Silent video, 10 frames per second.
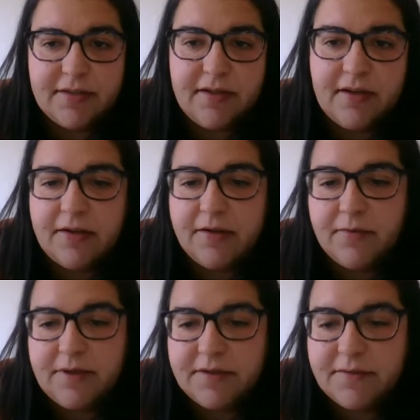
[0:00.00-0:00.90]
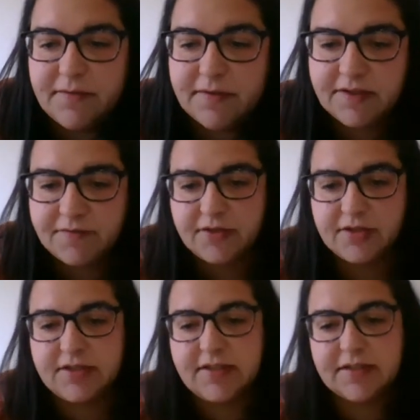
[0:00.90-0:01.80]
which these
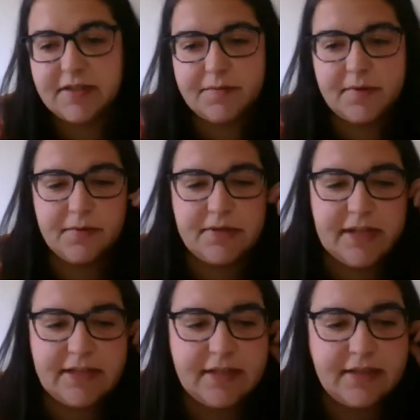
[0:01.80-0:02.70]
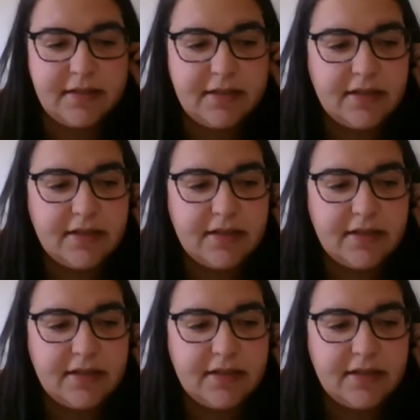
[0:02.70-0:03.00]
features describe our data.